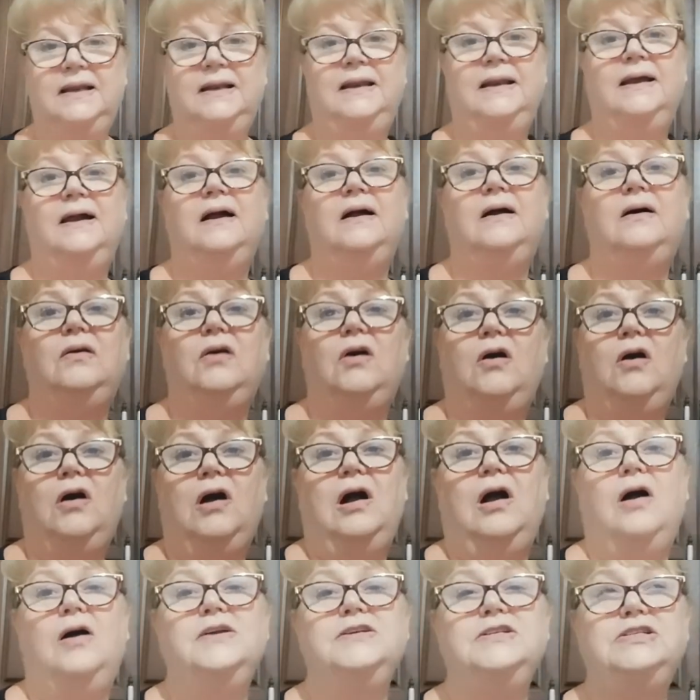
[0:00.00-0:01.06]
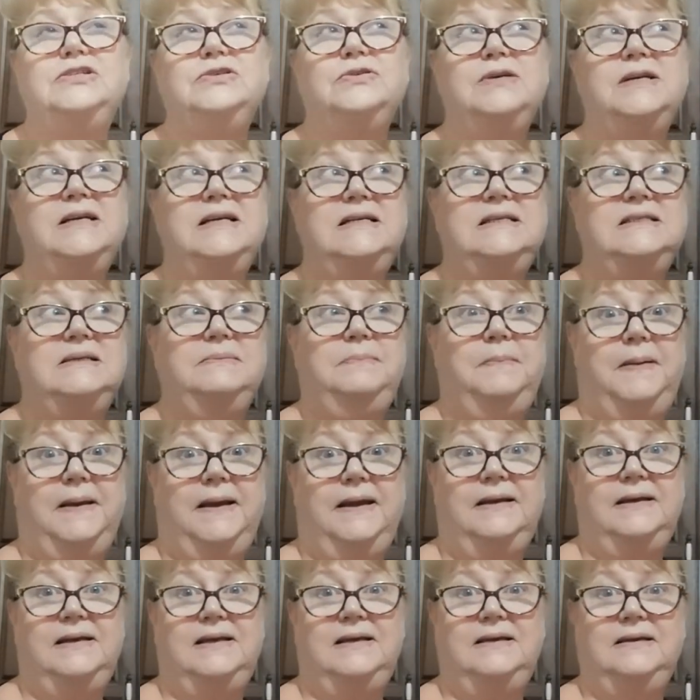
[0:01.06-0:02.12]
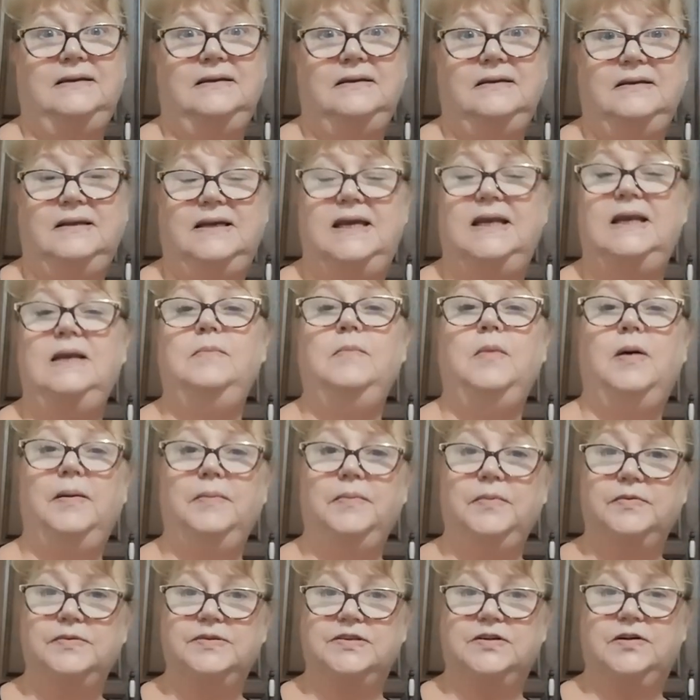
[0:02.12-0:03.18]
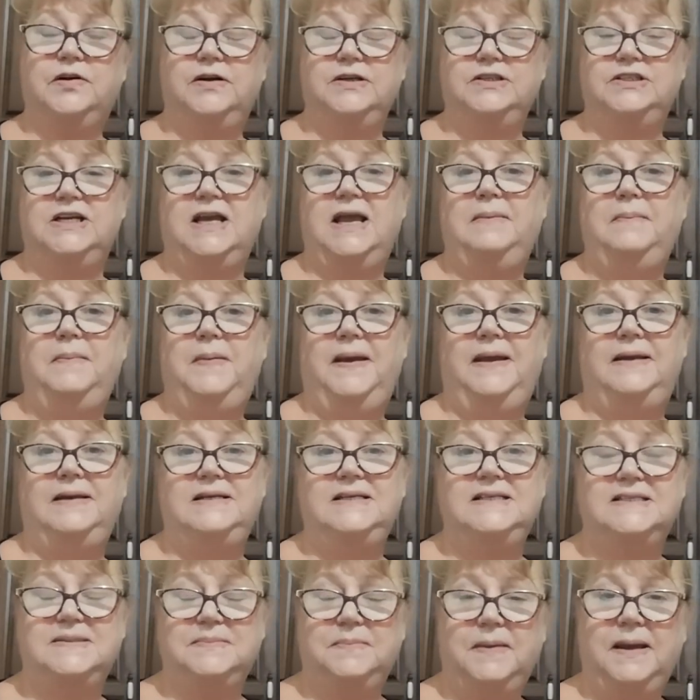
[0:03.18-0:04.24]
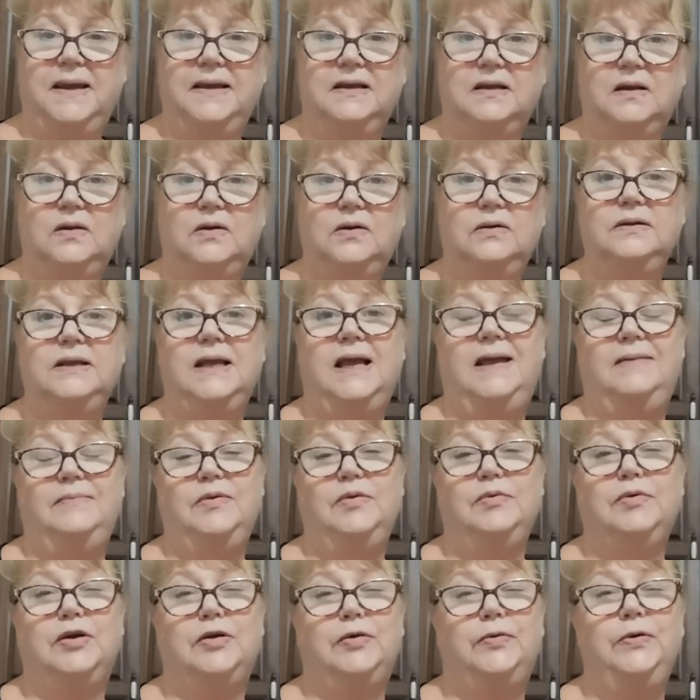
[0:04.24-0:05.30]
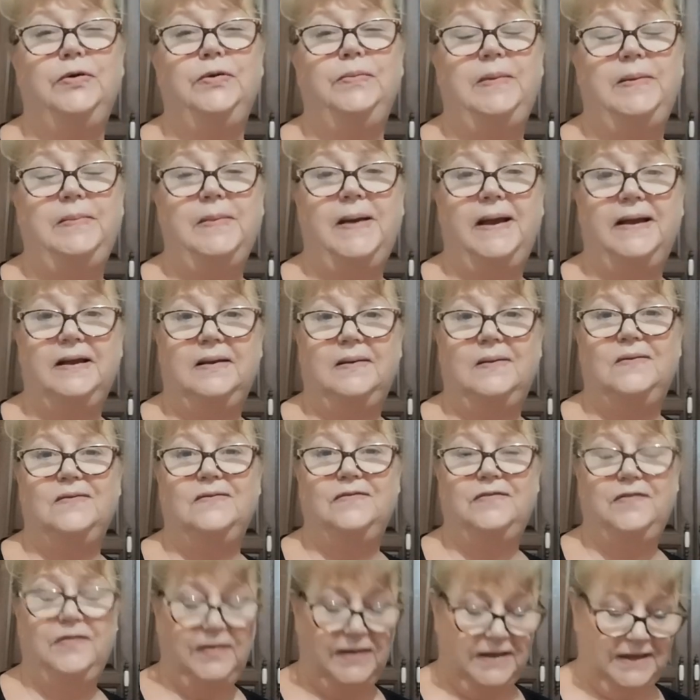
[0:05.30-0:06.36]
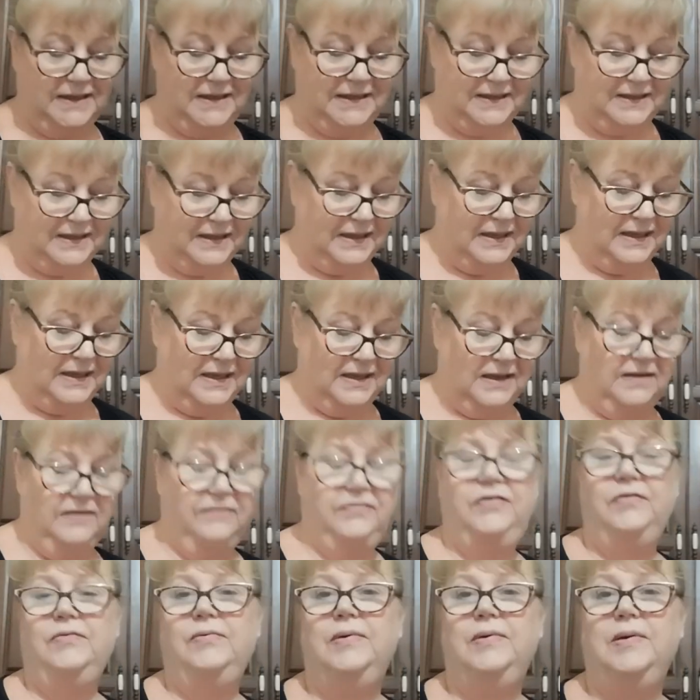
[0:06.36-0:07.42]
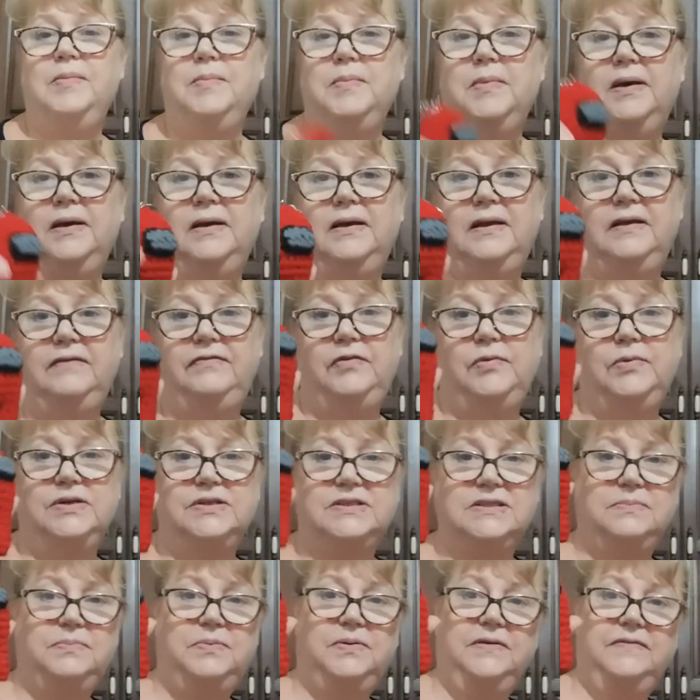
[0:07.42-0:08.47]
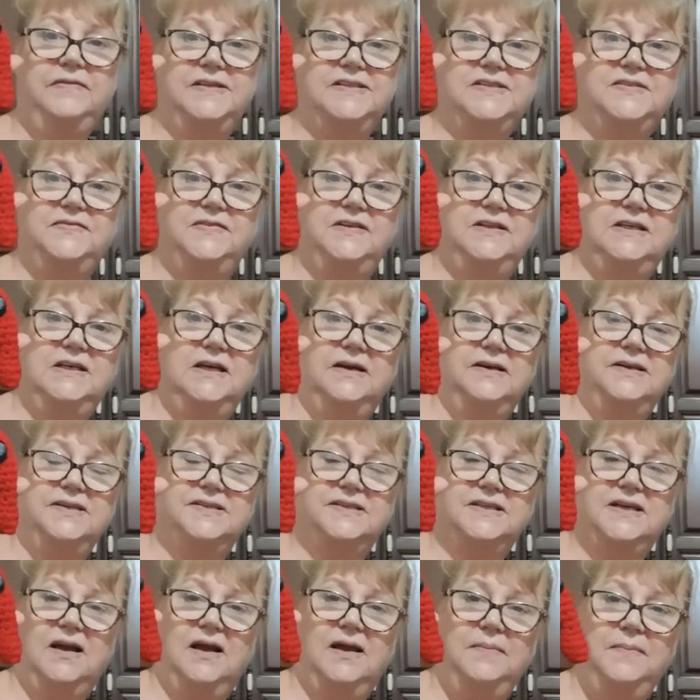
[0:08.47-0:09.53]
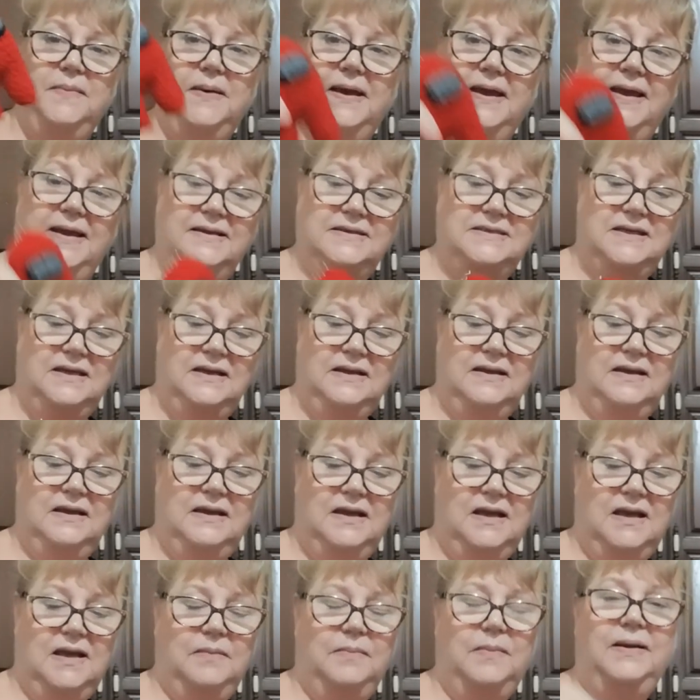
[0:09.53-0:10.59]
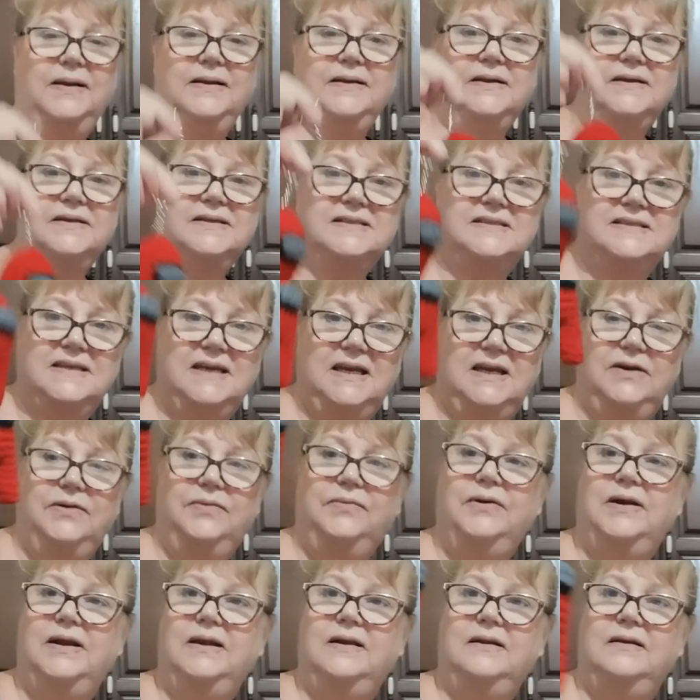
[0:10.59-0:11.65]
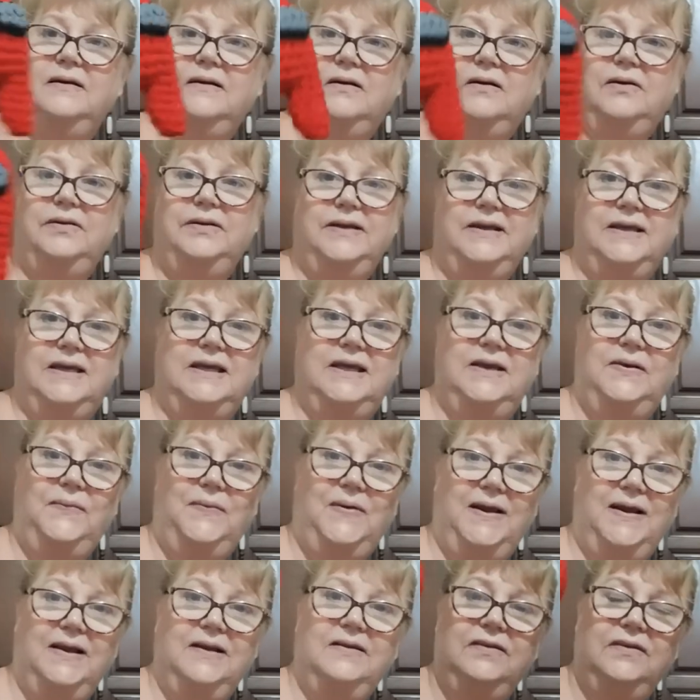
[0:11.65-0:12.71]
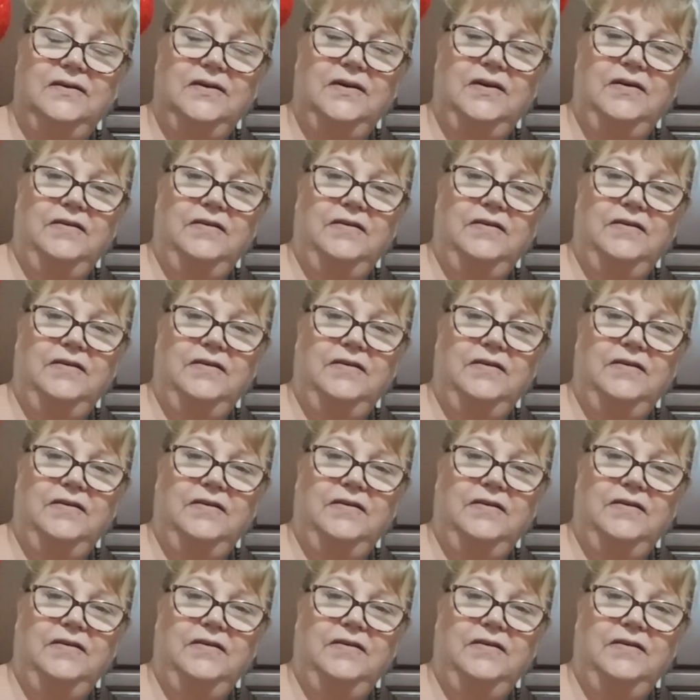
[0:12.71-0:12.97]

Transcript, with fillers: Now, I joined Penny, Kitty Mom's Crochet Penny's Make-Along and the Gurumi Make-Along for the year. If you remember, if you watched the previous videos, I made Among Us in red on a key ring.